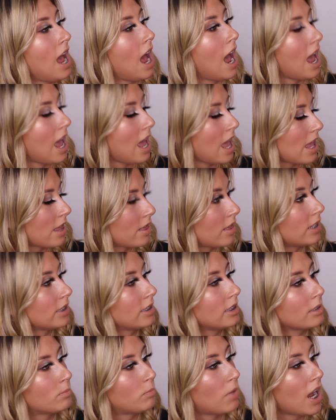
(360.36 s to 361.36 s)
And
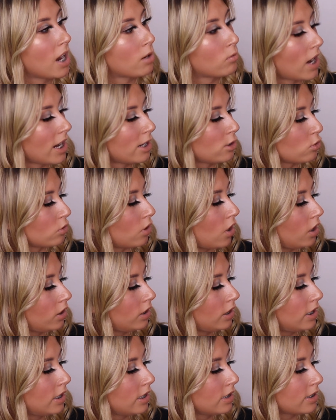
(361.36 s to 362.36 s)
this is by Rachel
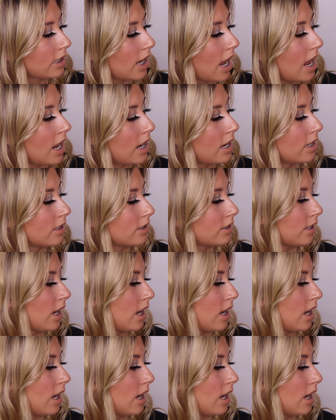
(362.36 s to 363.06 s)
Hollis, and it's